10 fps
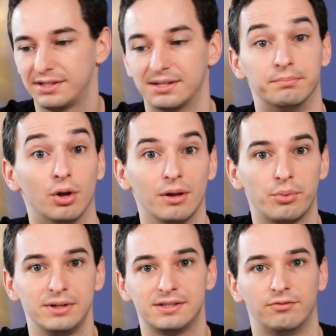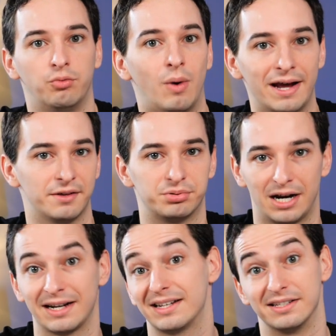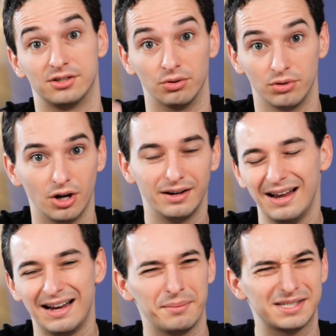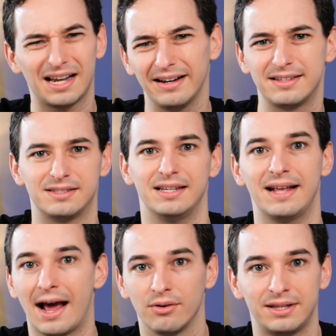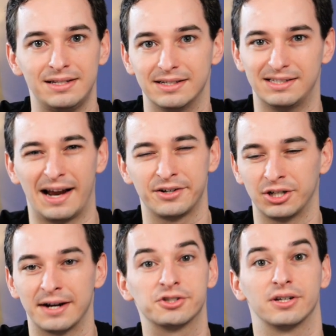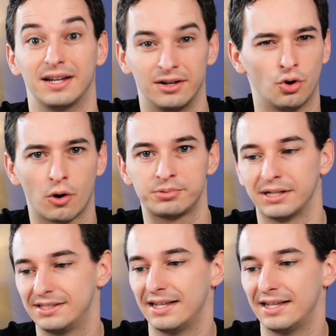some bullet points of why the product is so good. I'm excited to see how the designer actually incorporates